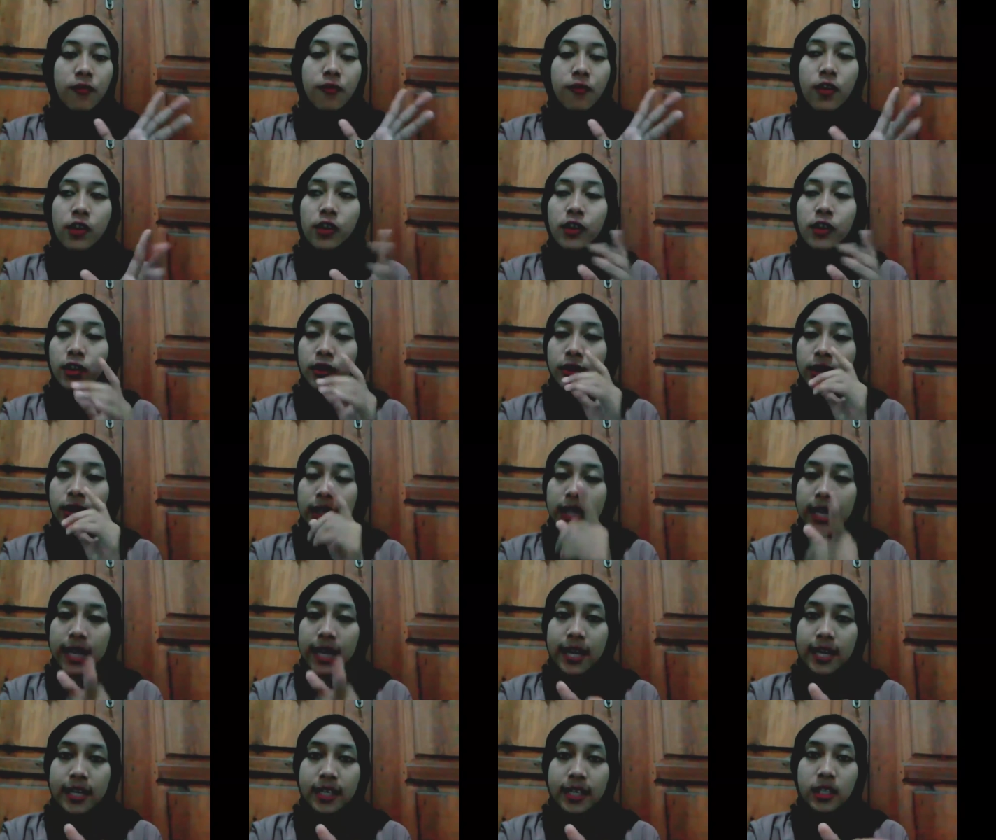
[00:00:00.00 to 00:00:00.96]
for
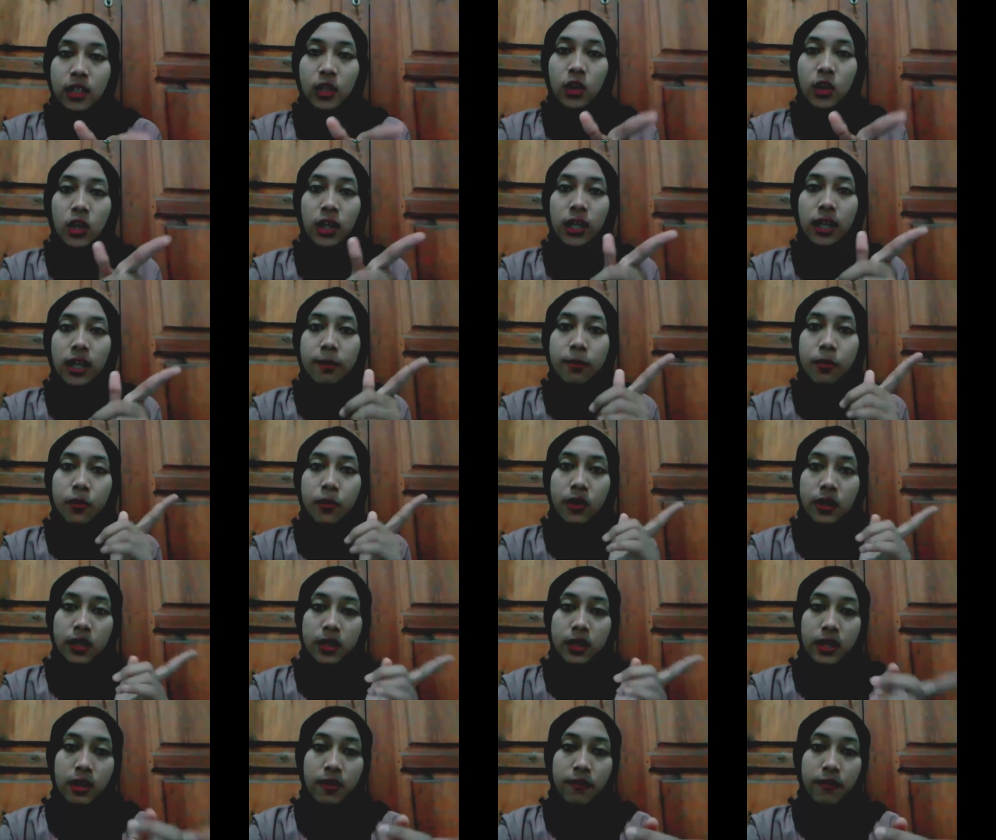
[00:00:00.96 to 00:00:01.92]
online
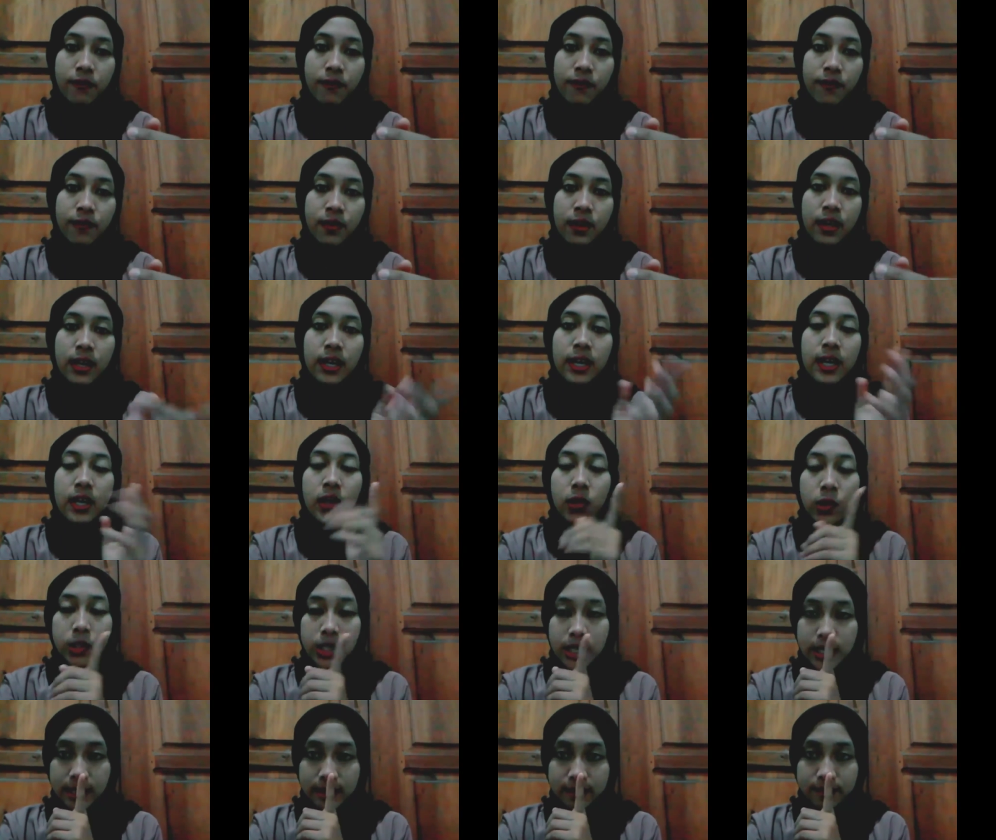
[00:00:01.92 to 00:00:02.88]
collaborative
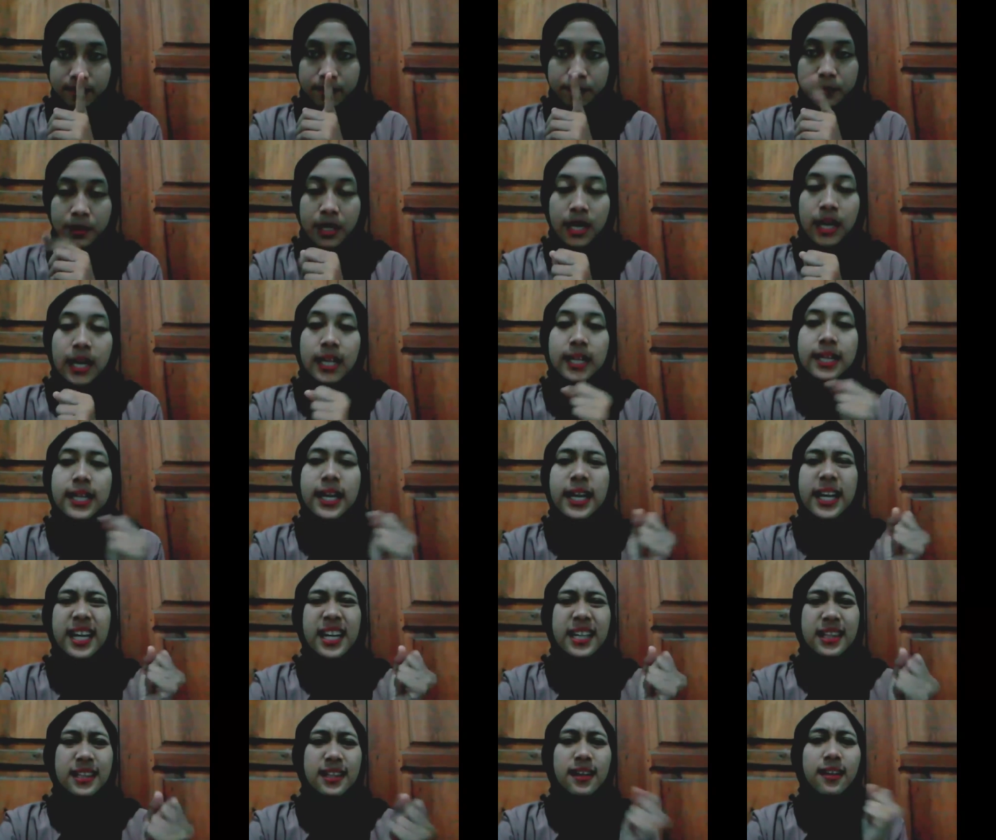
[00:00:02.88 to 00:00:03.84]
learning. The
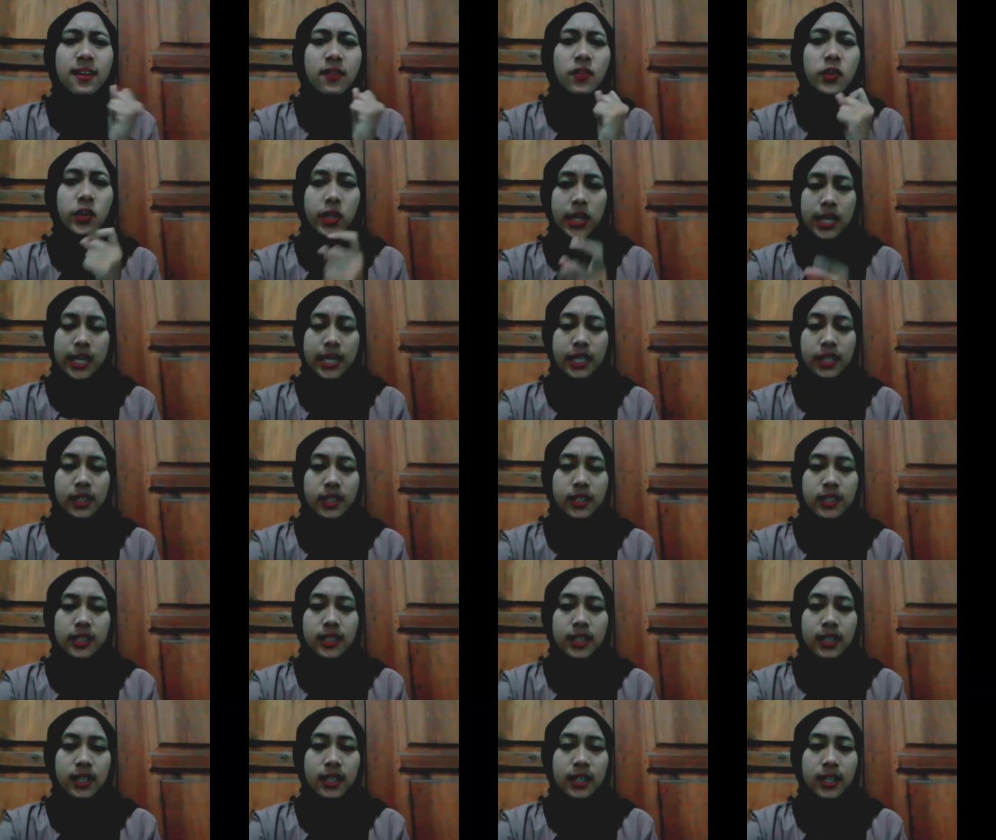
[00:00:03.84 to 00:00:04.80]
internet
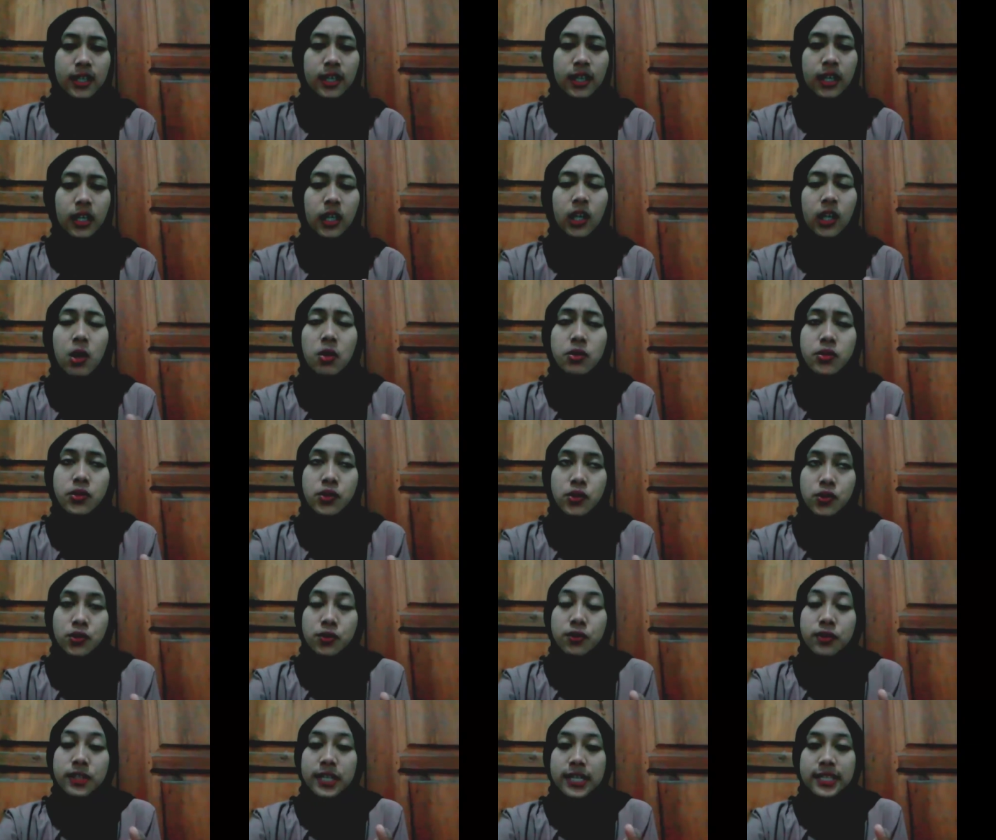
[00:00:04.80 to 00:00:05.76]
allows
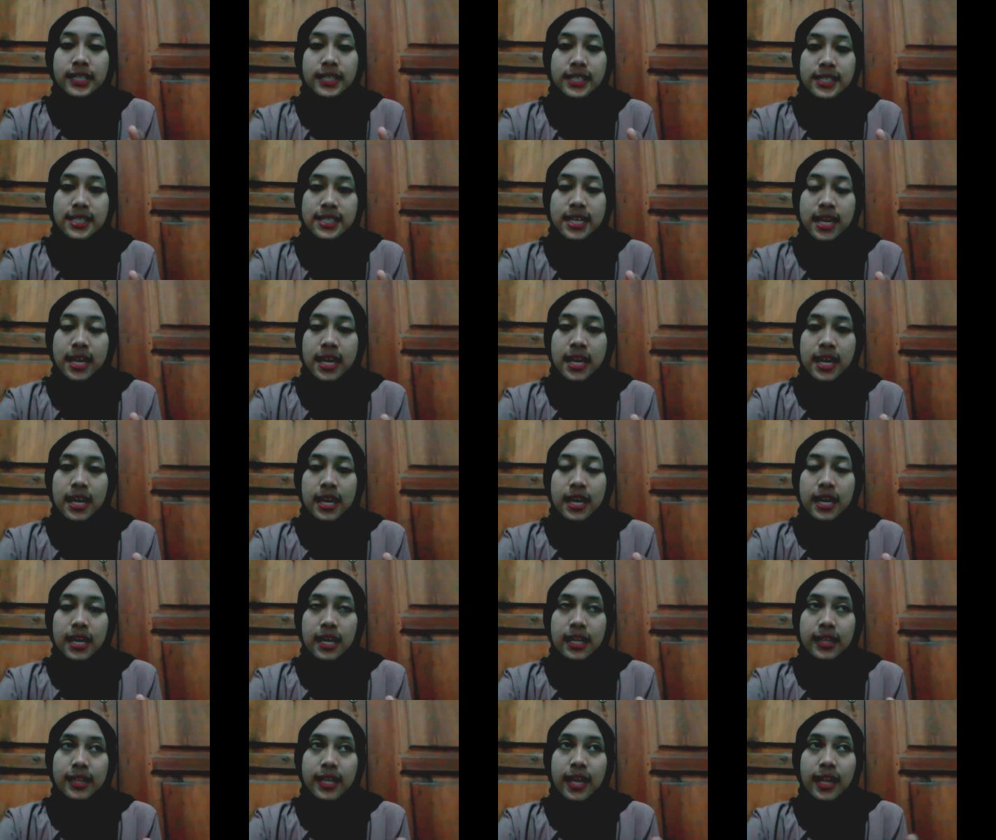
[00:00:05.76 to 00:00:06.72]
students
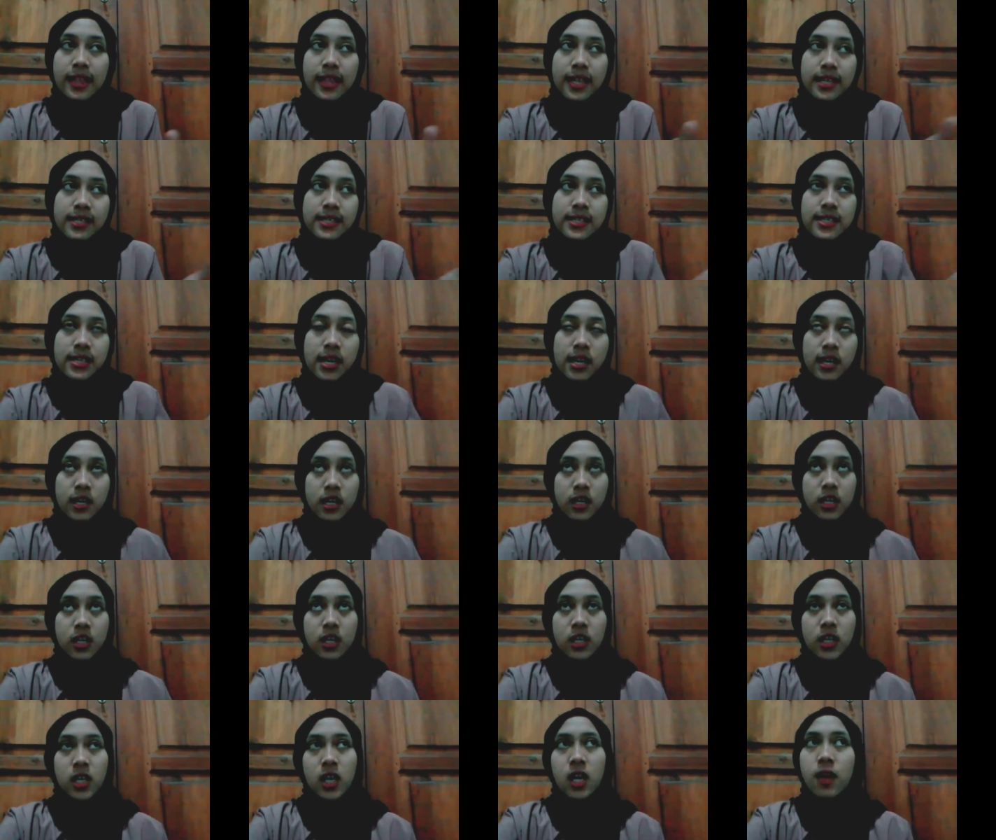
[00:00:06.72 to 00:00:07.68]
that is
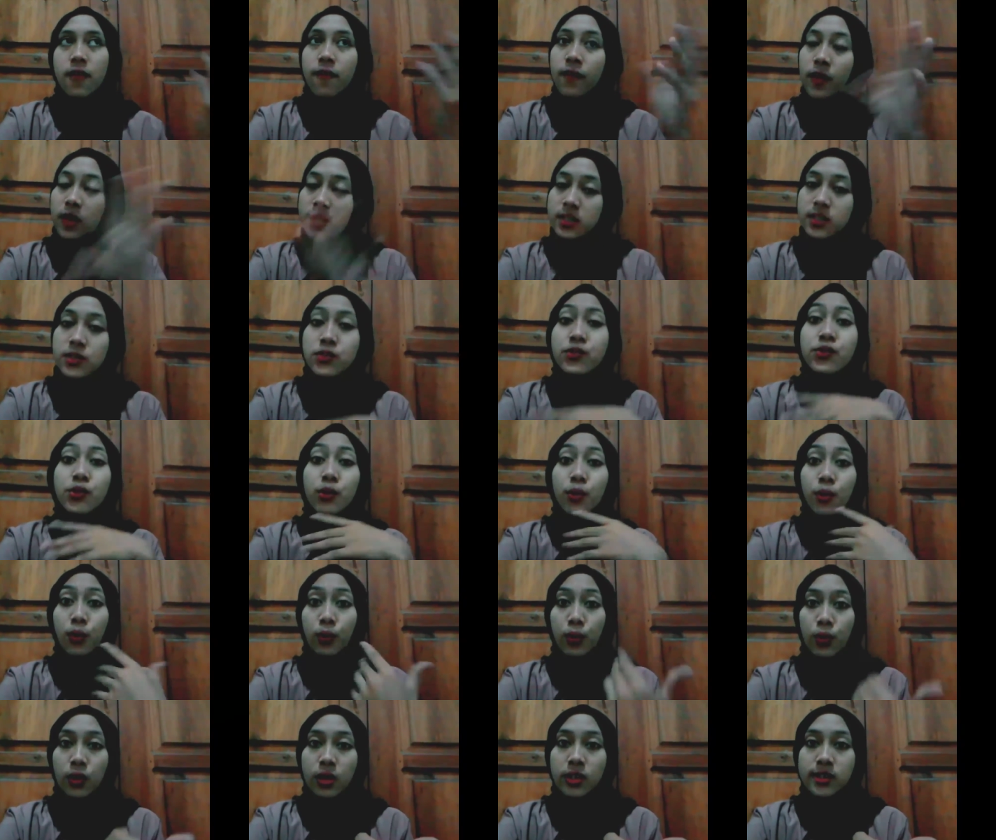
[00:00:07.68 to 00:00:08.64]
different
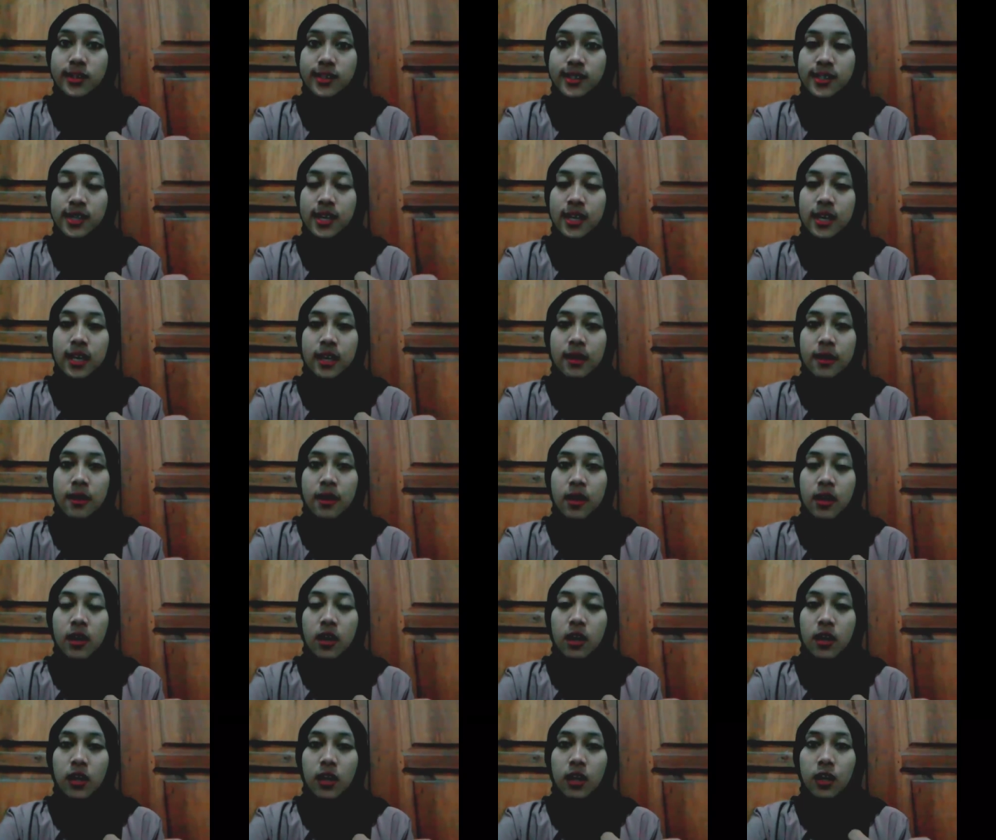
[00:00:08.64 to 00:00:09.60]
schools
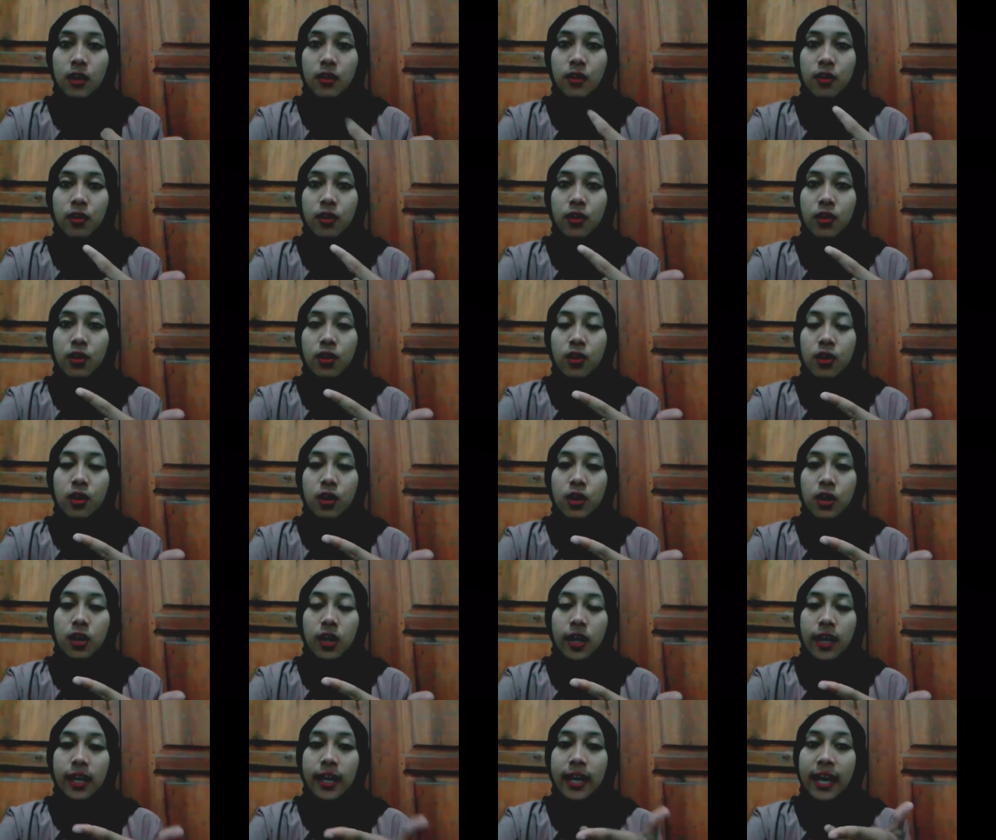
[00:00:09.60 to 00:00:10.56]
uh,
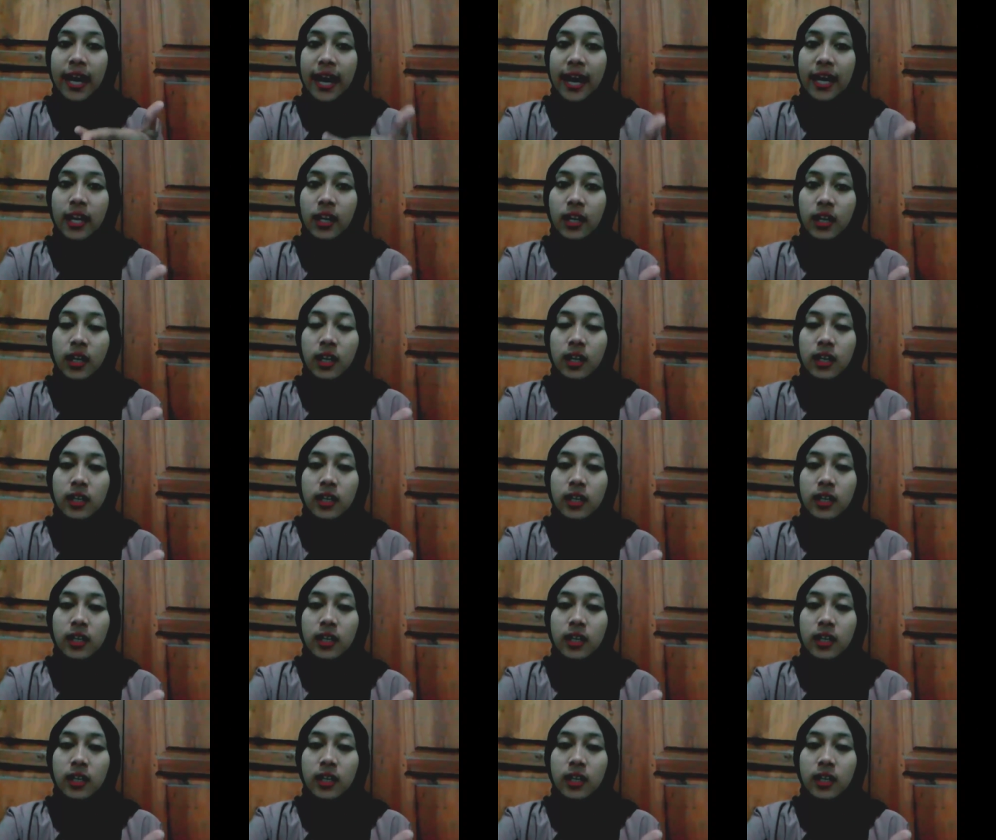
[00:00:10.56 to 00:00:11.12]
can